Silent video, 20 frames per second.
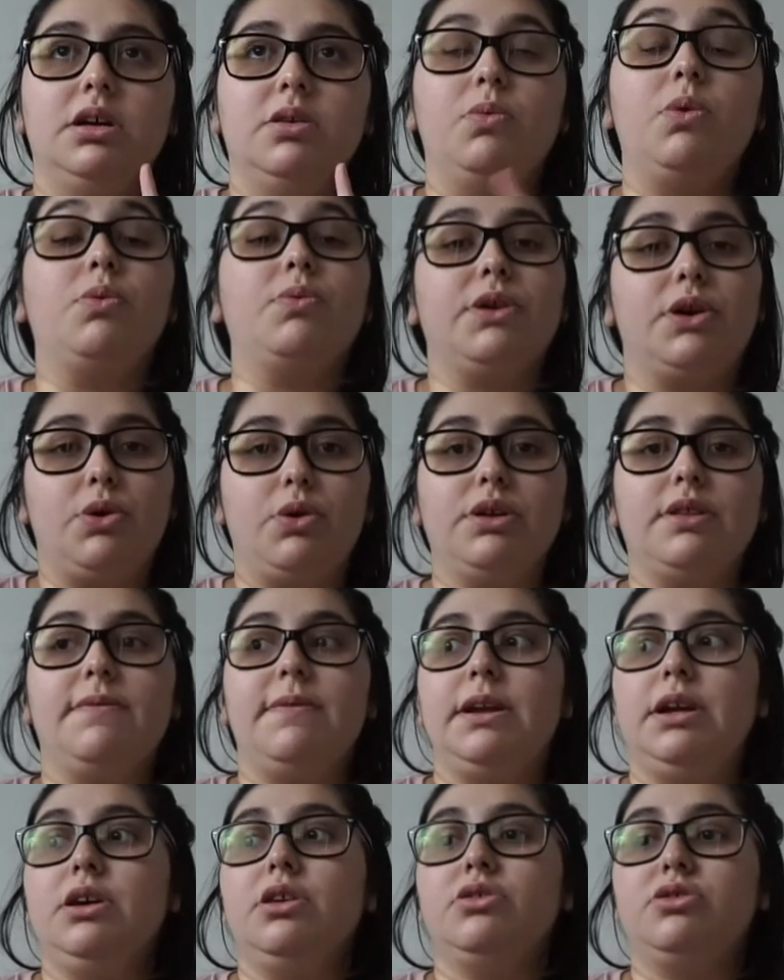We'll record the
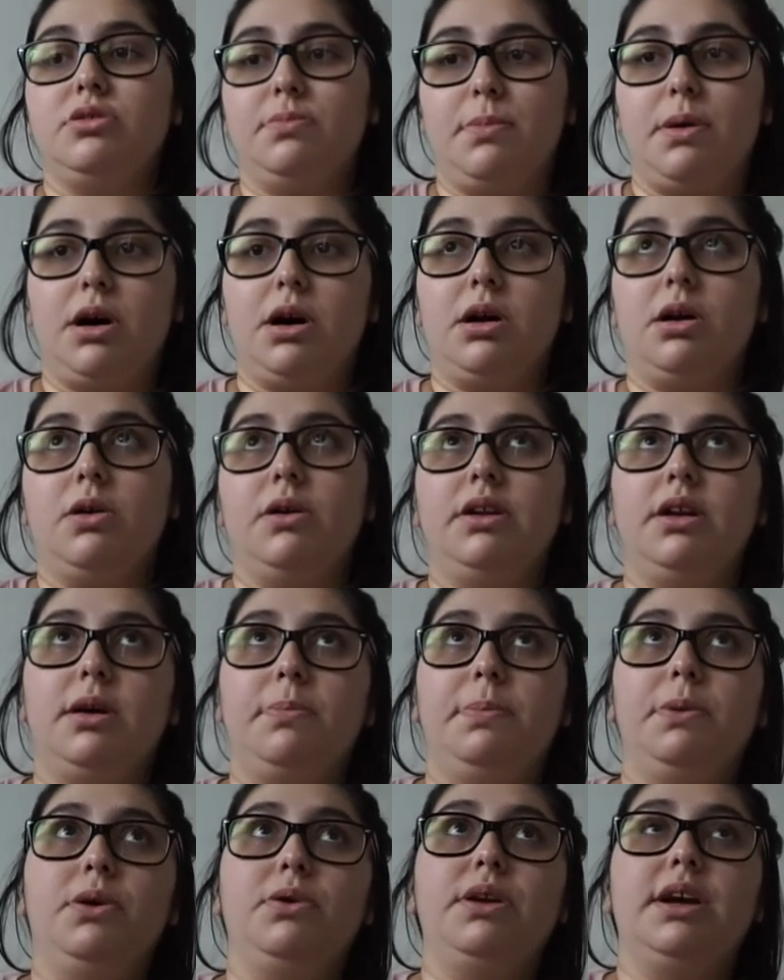video tomorrow and
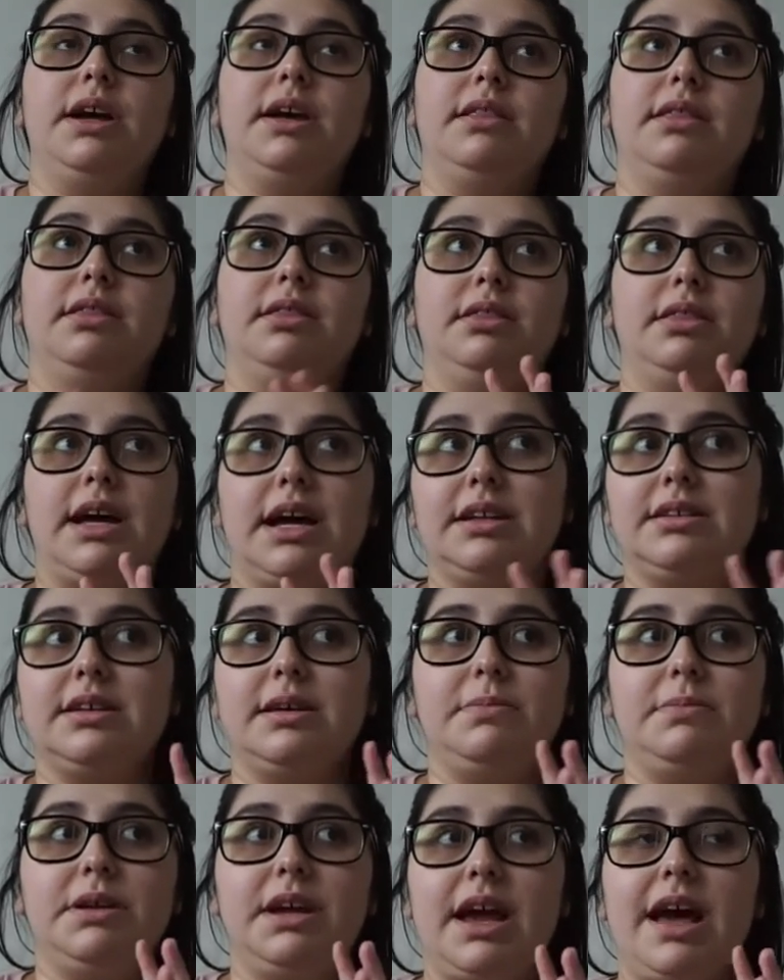upload it that
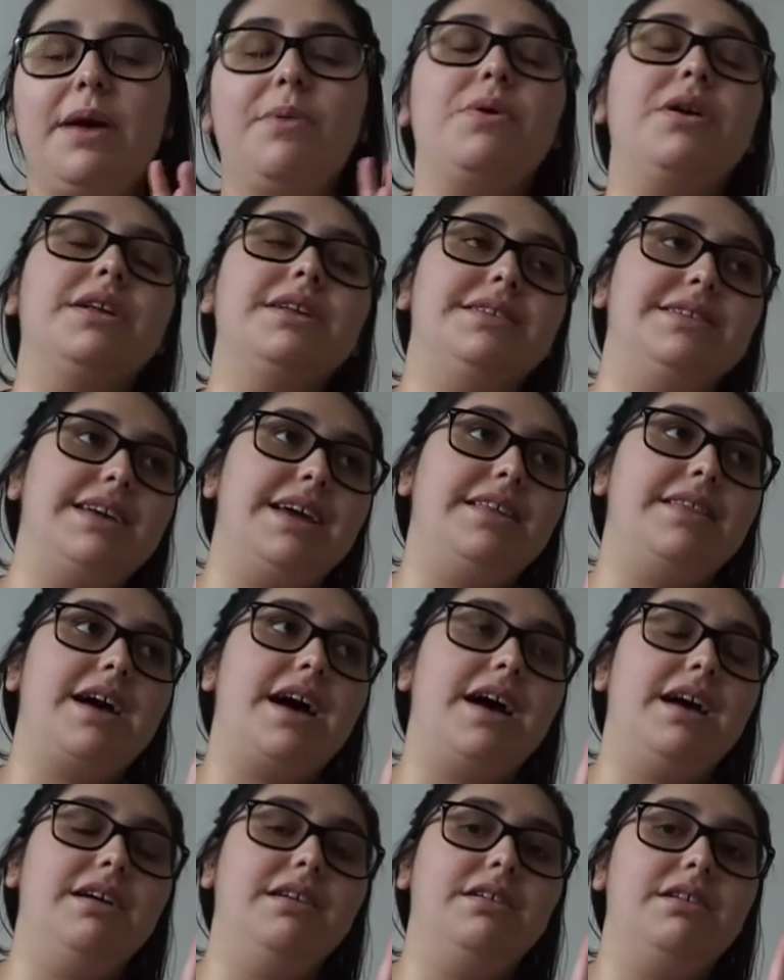same day. I want to say
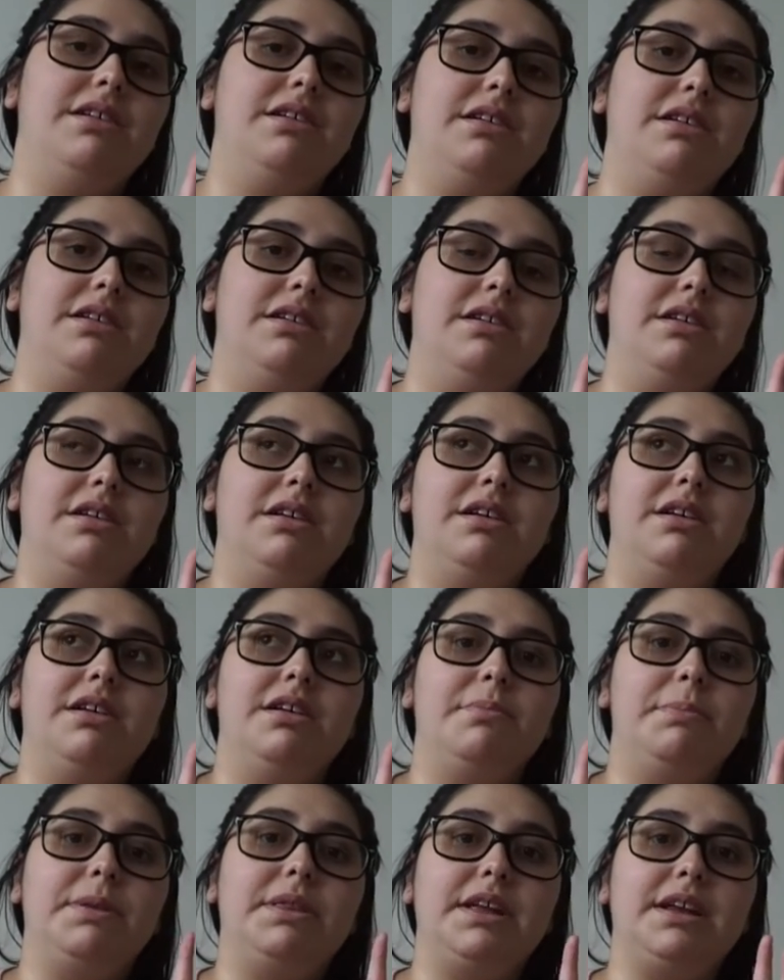that.
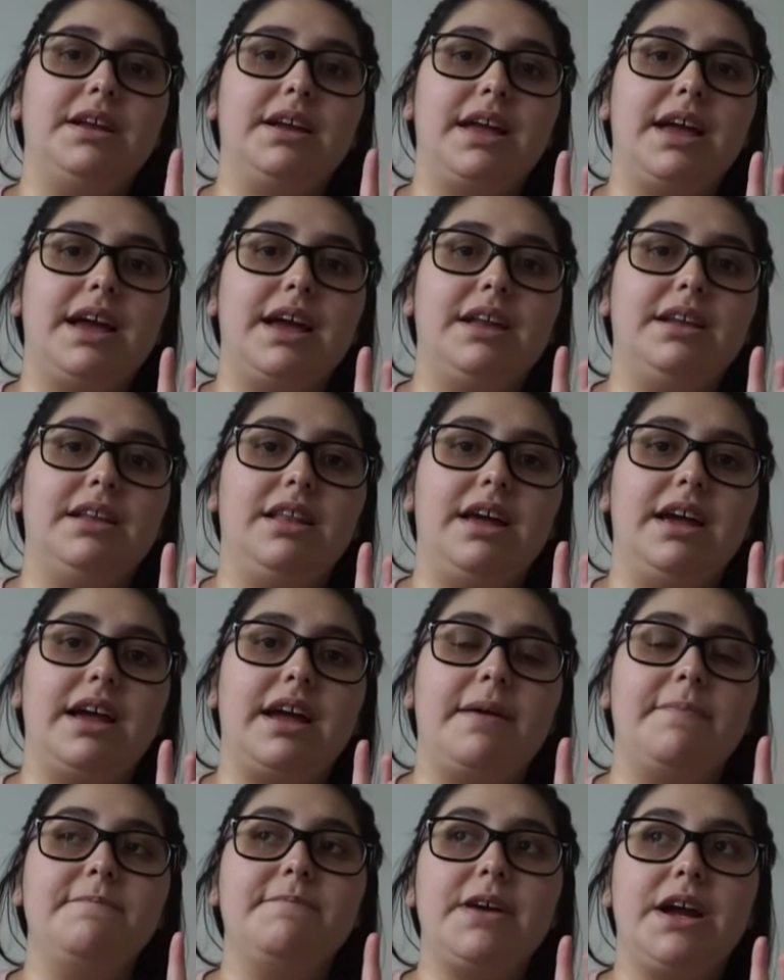But then again, like,
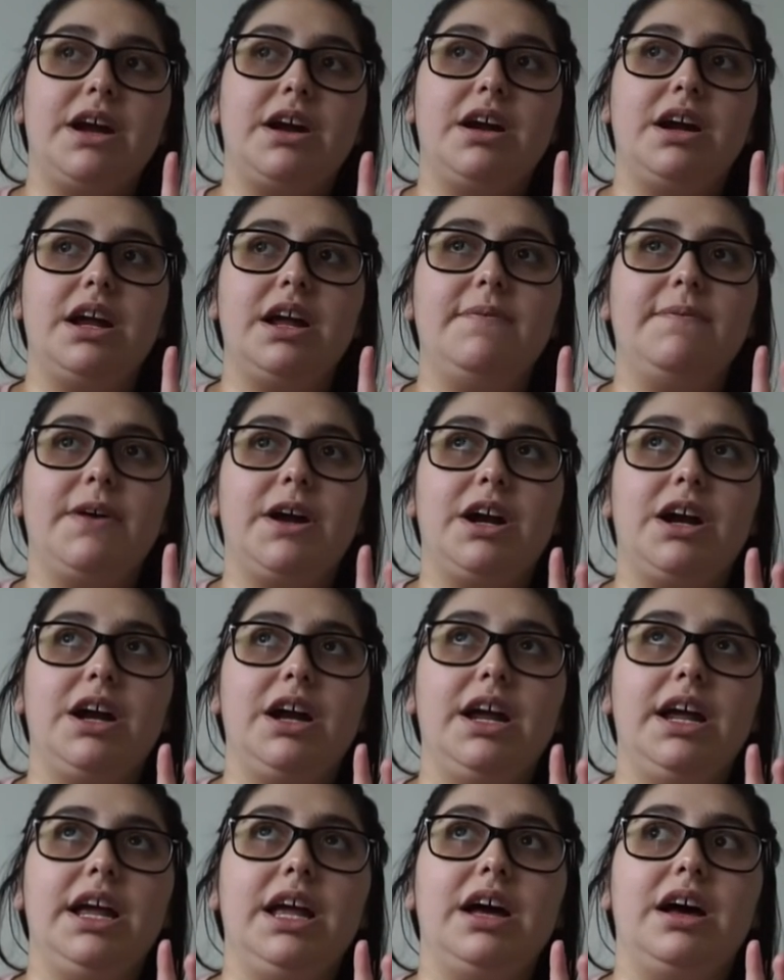I'm very,
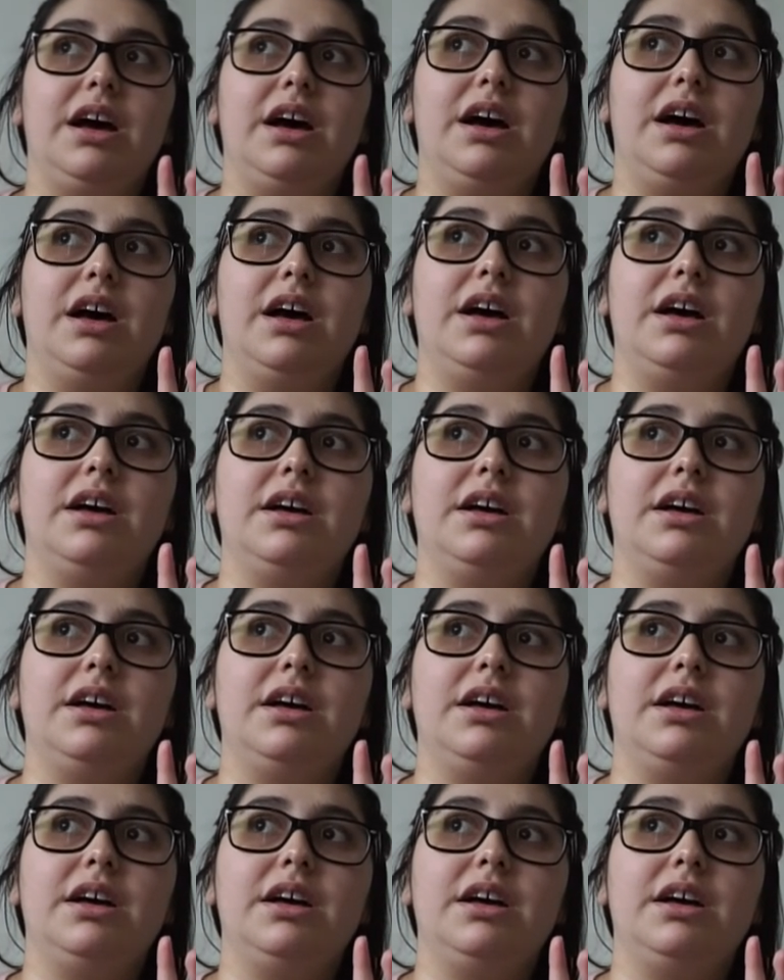very, uh,